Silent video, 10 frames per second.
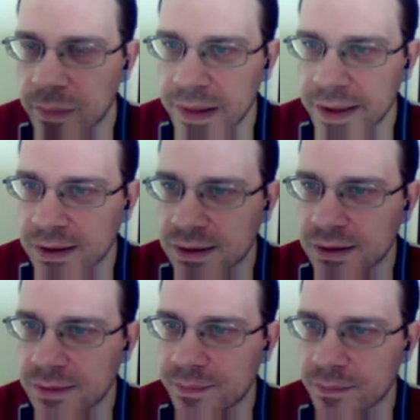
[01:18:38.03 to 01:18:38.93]
black.
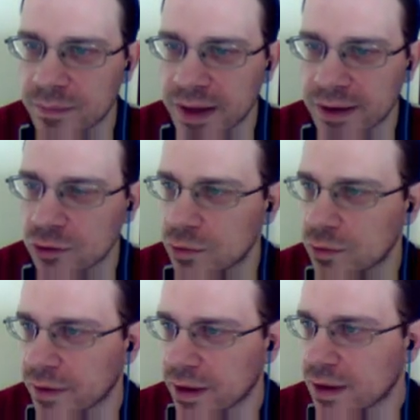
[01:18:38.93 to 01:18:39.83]
Black to
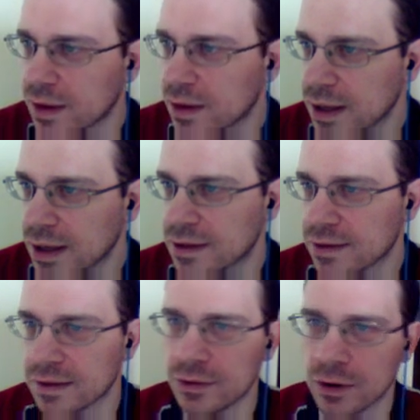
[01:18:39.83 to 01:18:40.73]
move.
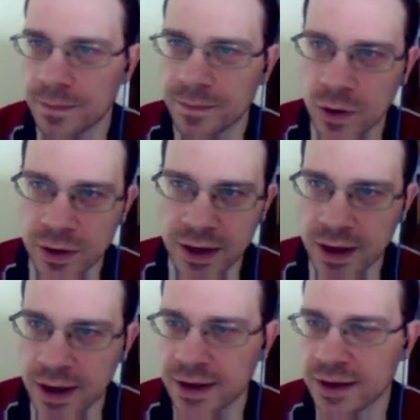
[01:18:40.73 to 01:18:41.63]
It's a draw.
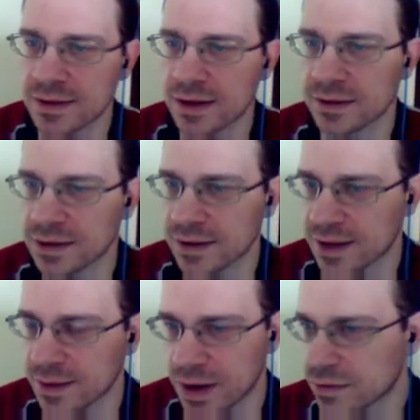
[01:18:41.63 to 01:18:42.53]
Okay, I had nothing this
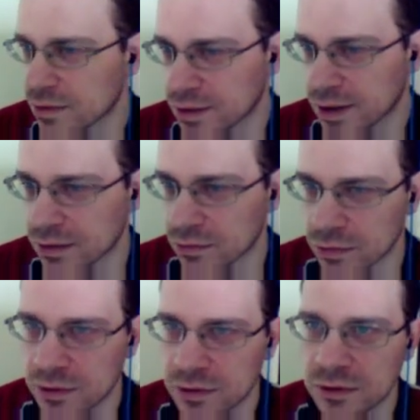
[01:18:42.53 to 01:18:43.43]
game. I thought I
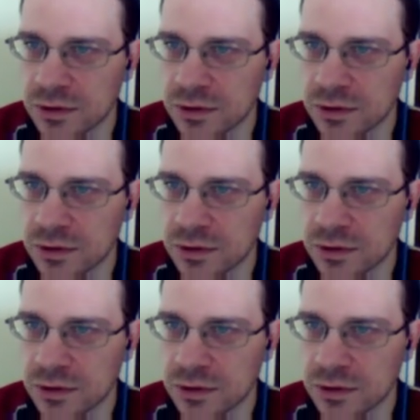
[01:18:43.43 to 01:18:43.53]
do.